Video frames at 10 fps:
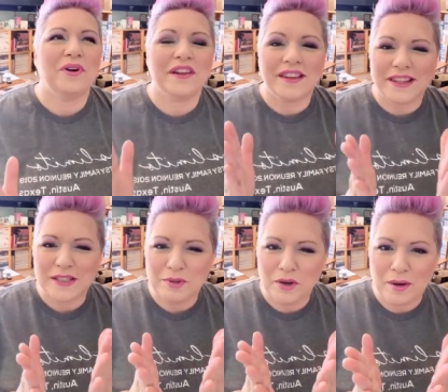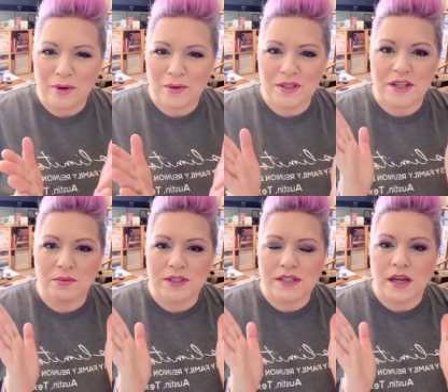One of the things my grandma always said
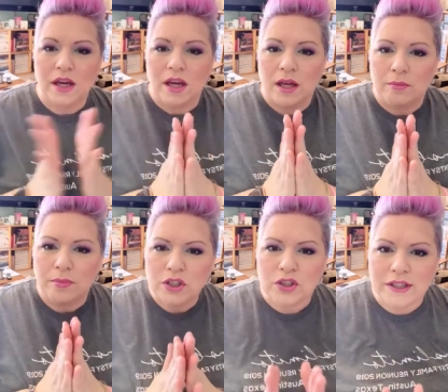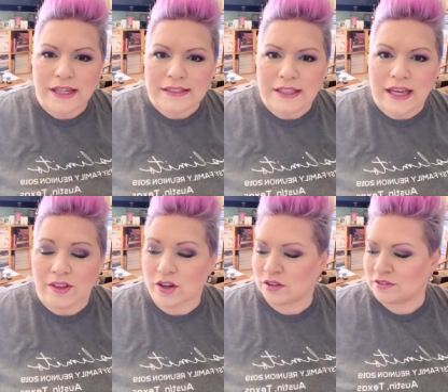was, put your legs together.